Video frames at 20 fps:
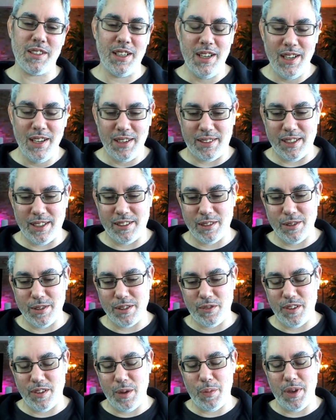Deirdre was
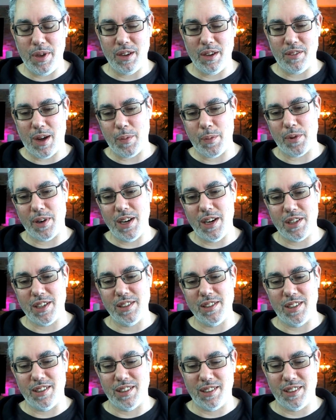VP of operations
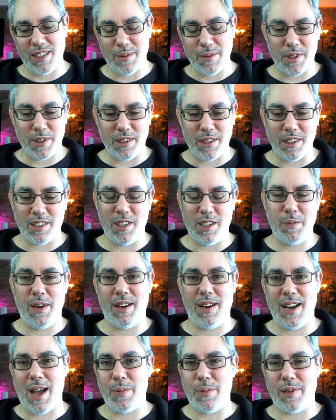under Tim Cook. She's been at
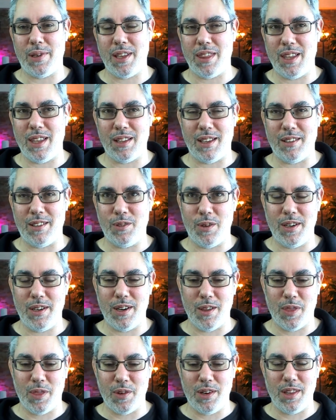Apple, I think, like 20 or
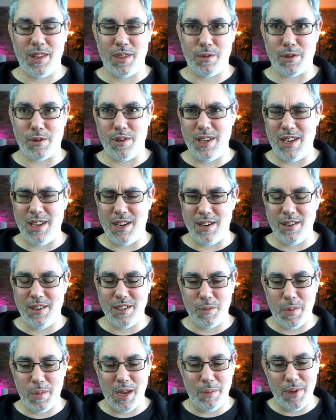30 years,
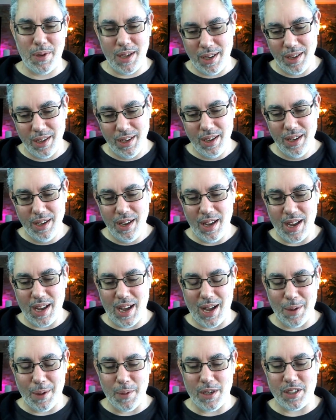maybe.
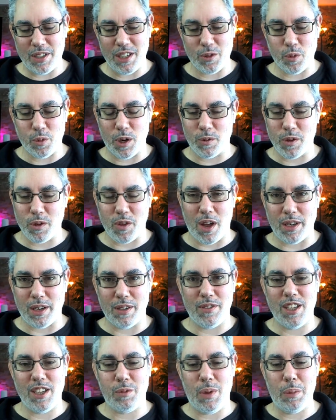And she's worked with all of
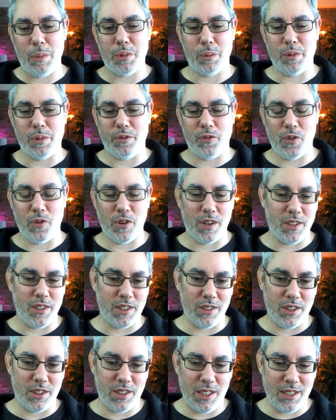these people before. So
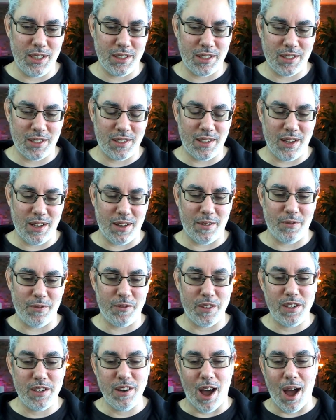she's
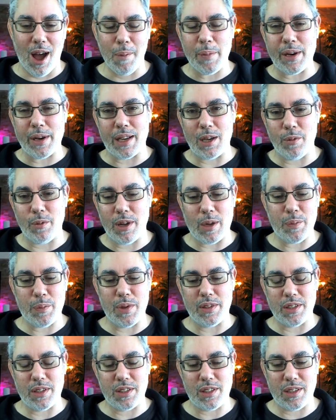phenomenally well
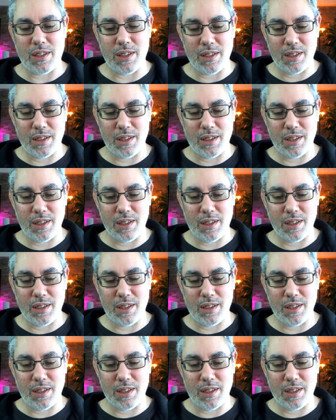positioned.